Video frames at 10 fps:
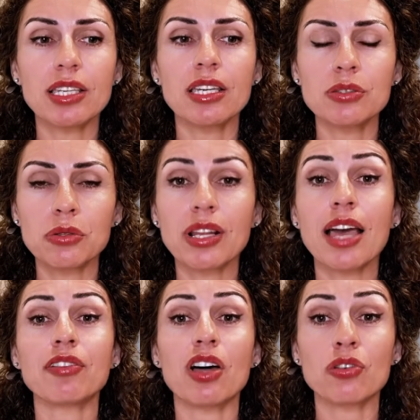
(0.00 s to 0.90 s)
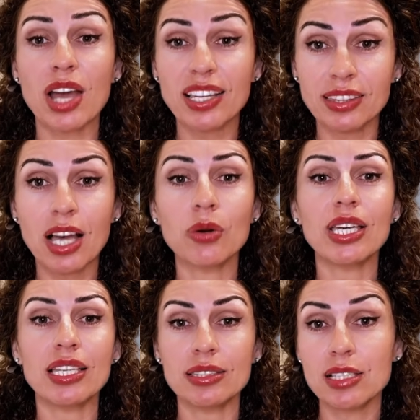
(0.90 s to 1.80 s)
in your life right now
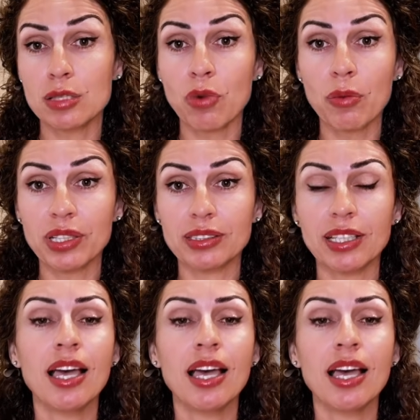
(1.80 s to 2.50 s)
in this moment.